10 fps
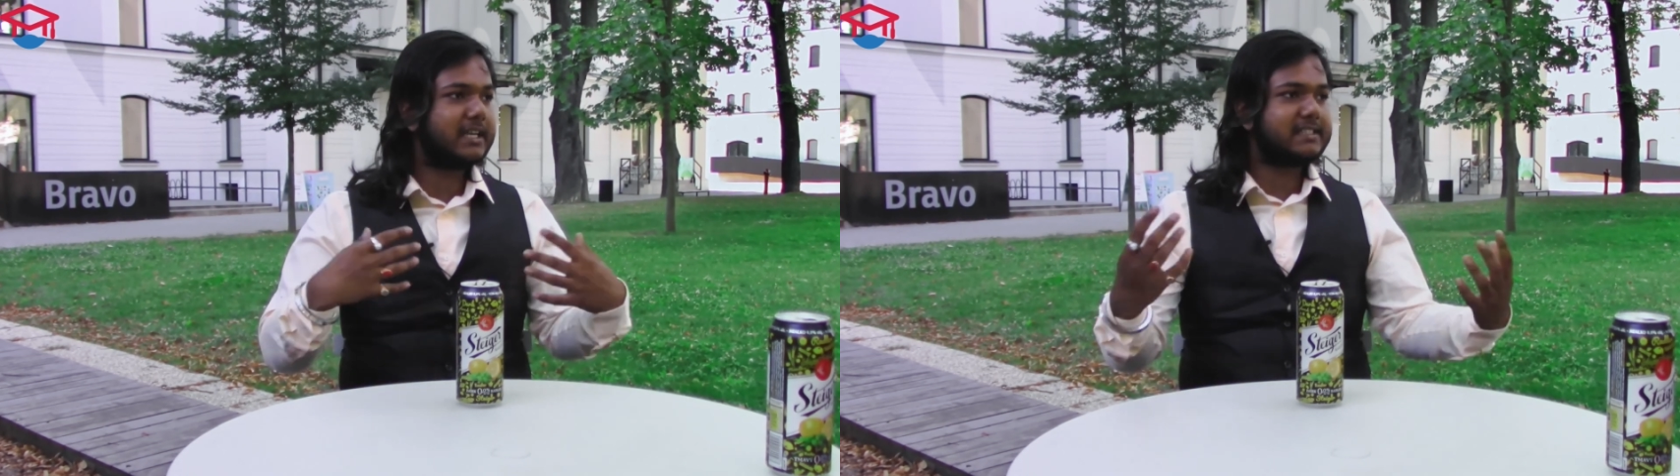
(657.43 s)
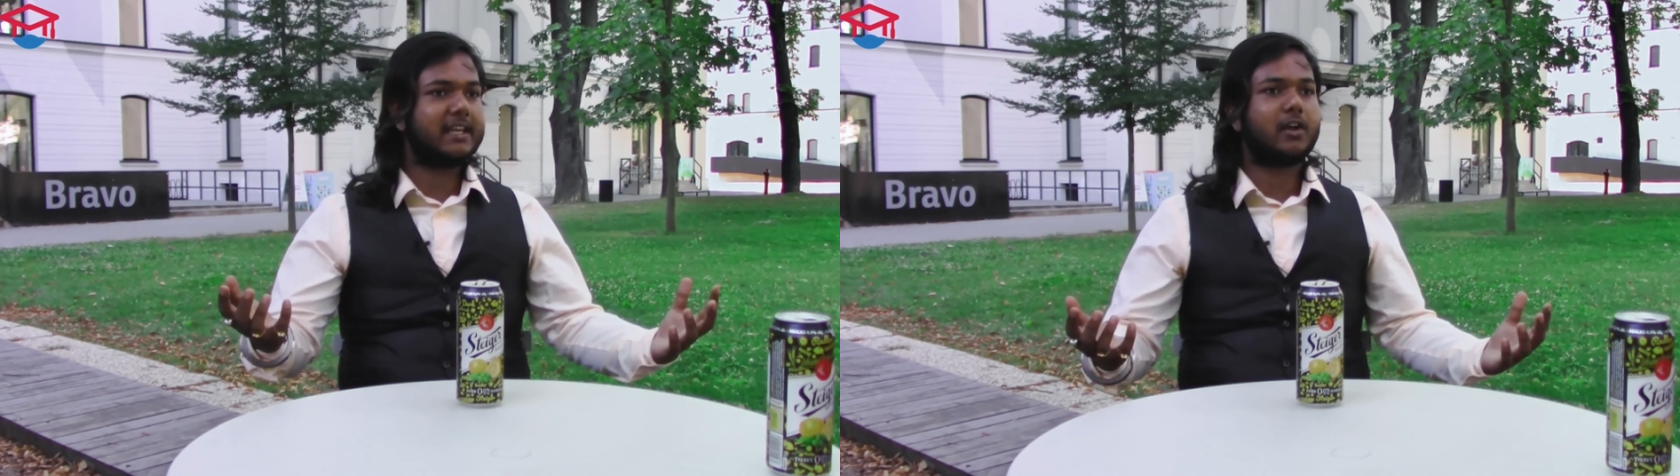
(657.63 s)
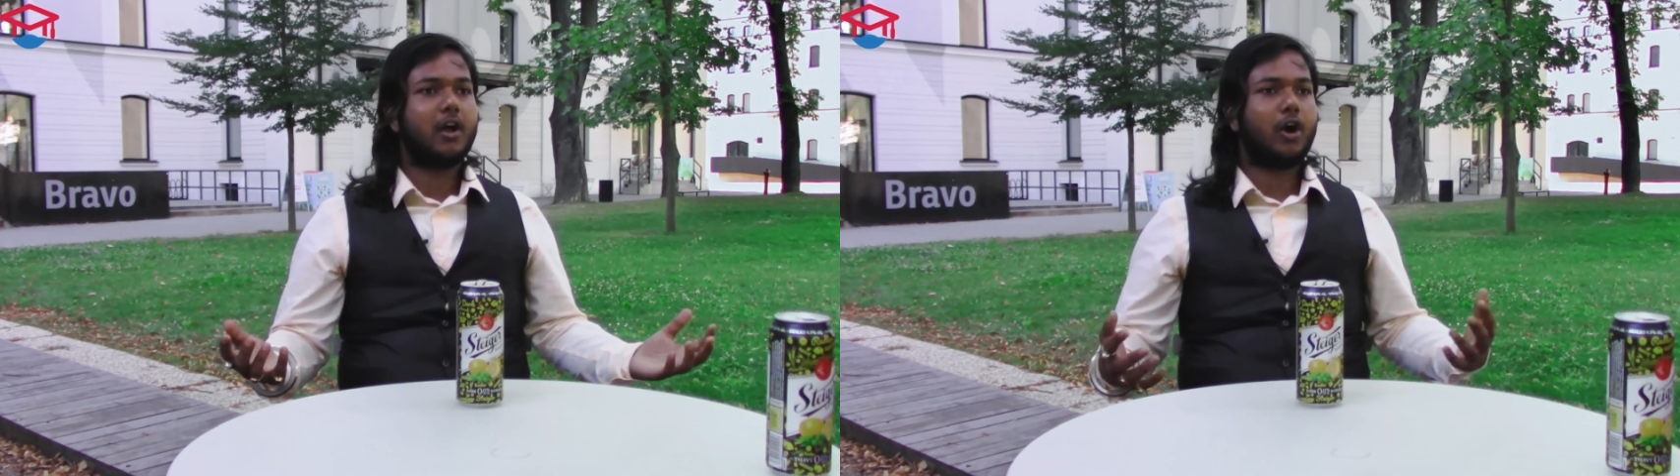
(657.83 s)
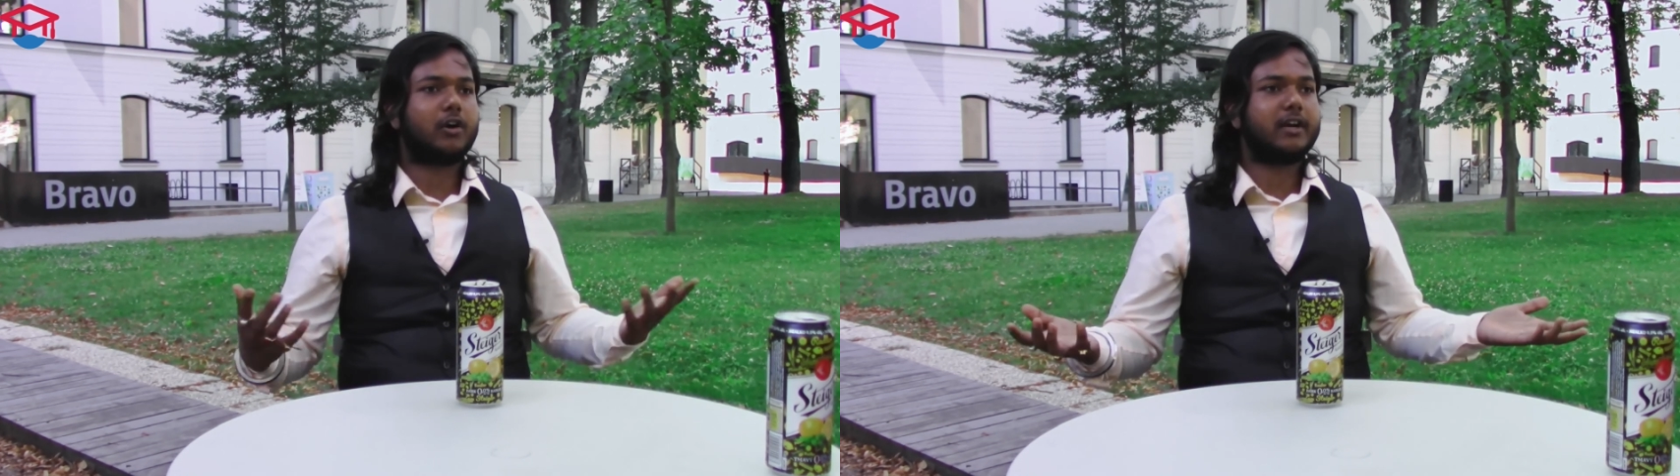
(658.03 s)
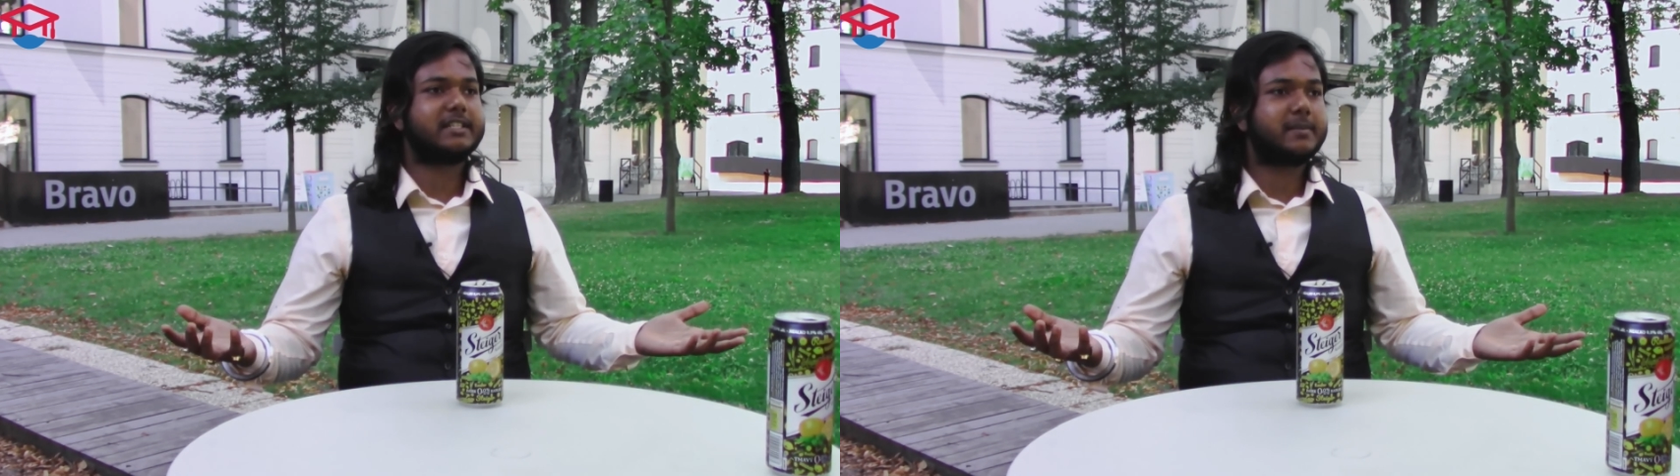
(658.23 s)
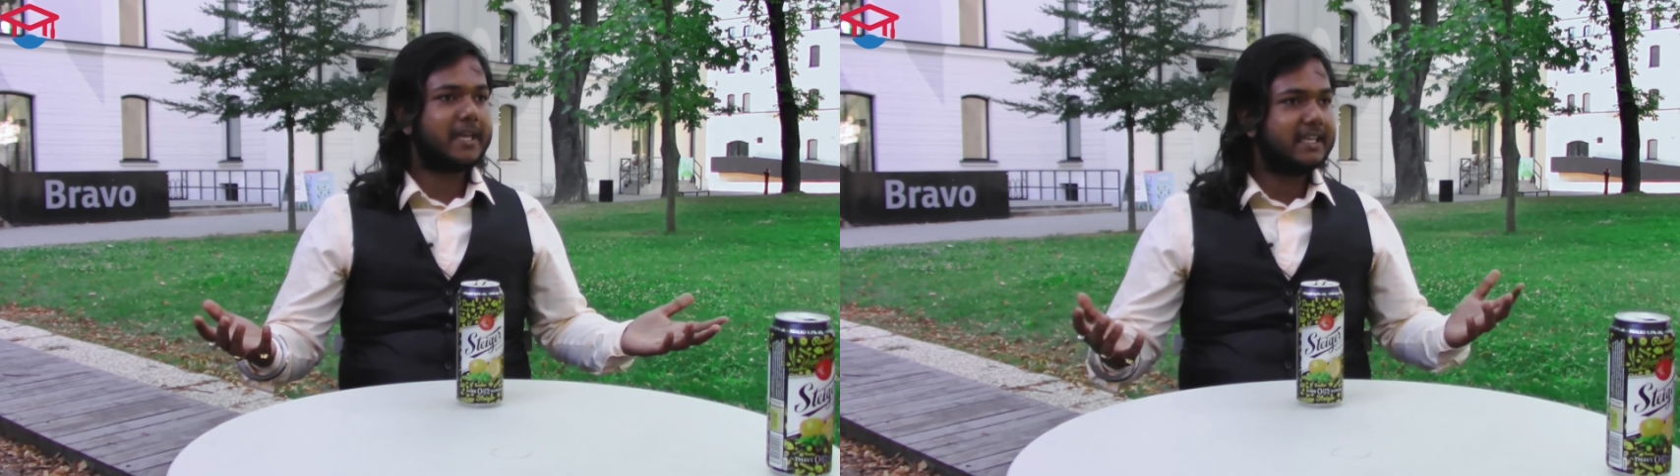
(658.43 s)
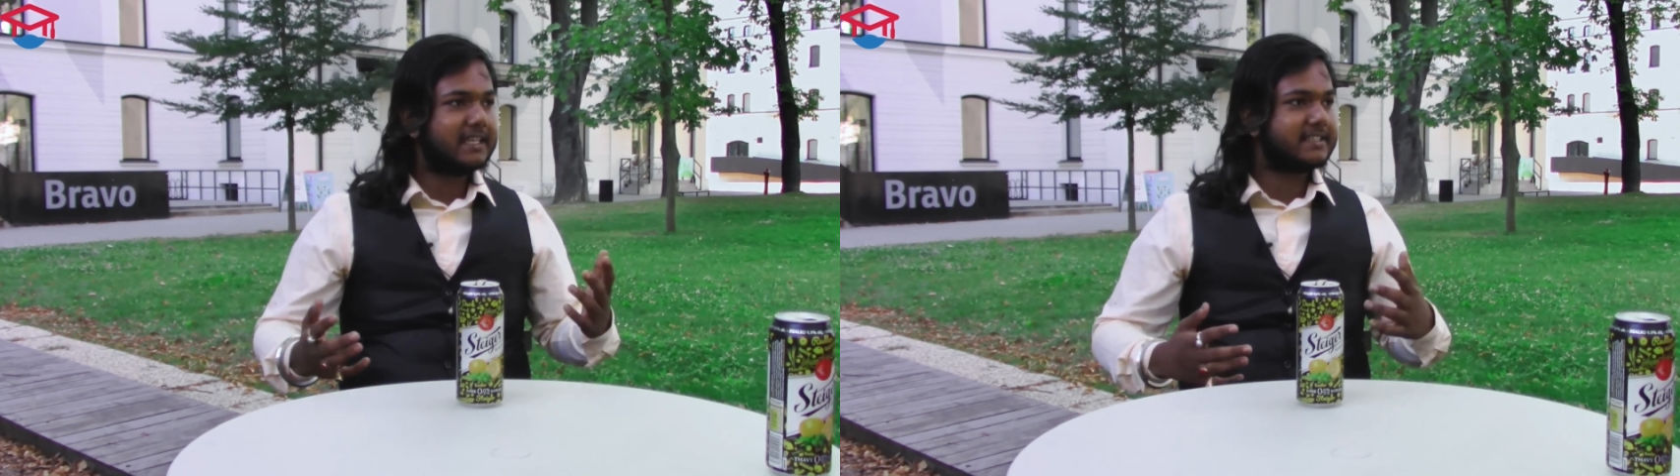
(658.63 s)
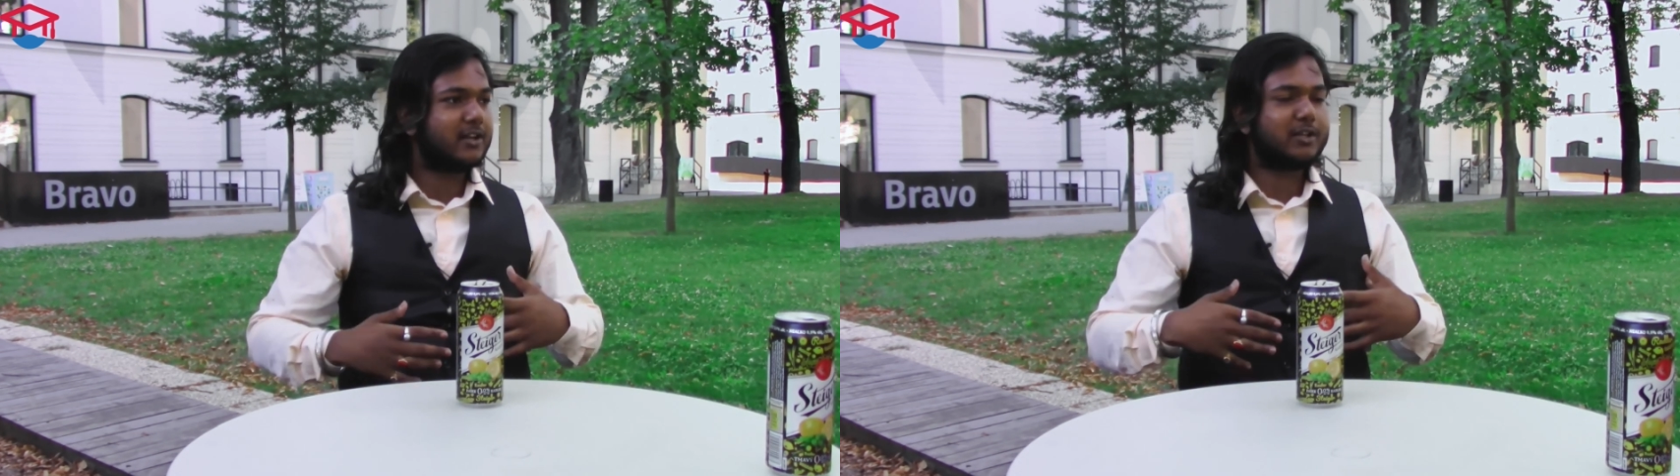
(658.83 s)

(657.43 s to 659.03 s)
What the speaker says: it's like organized by ESN.